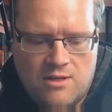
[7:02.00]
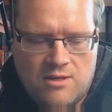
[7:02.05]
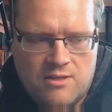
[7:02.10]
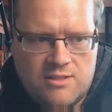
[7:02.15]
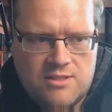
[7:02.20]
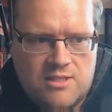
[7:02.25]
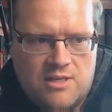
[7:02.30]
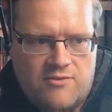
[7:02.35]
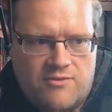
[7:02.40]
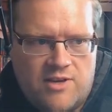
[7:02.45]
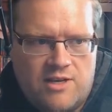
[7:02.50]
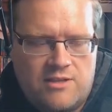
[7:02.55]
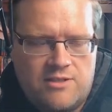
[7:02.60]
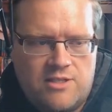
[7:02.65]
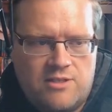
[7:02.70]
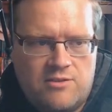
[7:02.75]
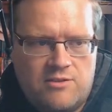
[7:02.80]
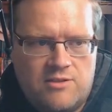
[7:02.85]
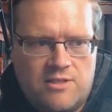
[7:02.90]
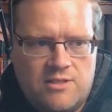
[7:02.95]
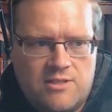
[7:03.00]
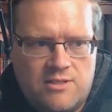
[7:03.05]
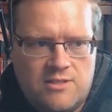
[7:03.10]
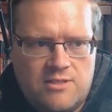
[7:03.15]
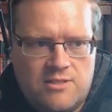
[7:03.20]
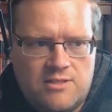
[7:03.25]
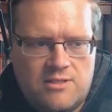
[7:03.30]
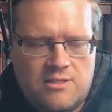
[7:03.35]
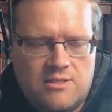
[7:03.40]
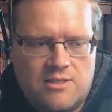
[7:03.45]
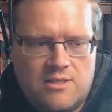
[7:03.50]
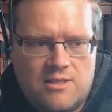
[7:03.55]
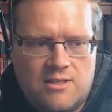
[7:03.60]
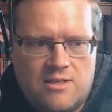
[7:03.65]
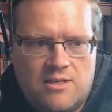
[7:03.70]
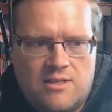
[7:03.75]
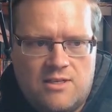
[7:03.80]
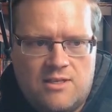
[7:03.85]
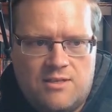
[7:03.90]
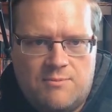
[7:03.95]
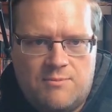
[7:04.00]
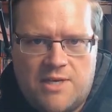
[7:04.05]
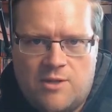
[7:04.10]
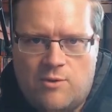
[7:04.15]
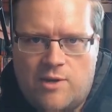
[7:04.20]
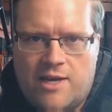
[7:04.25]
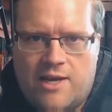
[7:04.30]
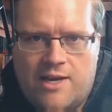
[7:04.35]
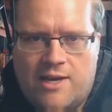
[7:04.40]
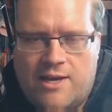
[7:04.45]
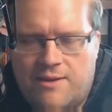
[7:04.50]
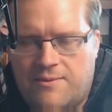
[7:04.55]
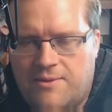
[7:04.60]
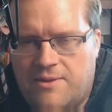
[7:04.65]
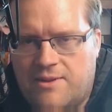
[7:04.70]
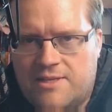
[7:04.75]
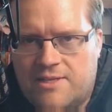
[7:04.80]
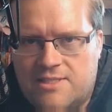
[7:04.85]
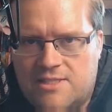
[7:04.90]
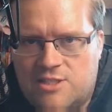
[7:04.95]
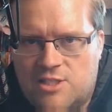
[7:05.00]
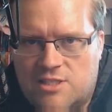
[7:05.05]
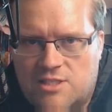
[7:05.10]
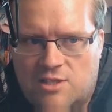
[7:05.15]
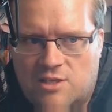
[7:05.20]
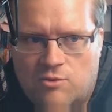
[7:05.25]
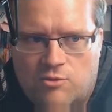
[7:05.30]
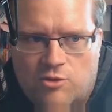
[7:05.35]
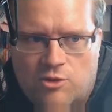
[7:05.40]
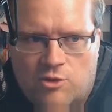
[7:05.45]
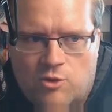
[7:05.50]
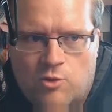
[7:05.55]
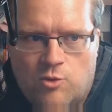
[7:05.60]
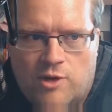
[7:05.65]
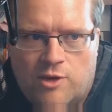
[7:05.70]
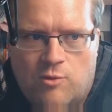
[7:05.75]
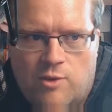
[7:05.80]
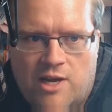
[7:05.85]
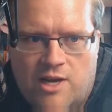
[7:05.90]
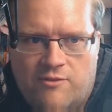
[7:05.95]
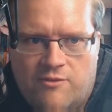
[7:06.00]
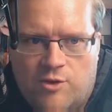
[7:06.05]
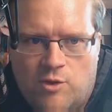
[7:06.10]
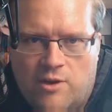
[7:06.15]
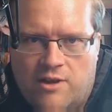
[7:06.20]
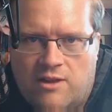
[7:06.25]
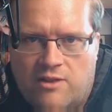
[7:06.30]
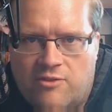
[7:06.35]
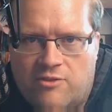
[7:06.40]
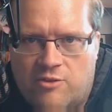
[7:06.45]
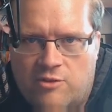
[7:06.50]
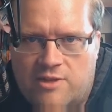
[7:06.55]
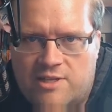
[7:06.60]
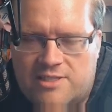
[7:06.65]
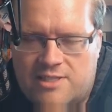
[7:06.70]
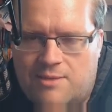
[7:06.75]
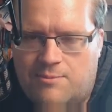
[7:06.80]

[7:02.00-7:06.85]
So if I undo this, by the way, this is just a real quick way of going through this.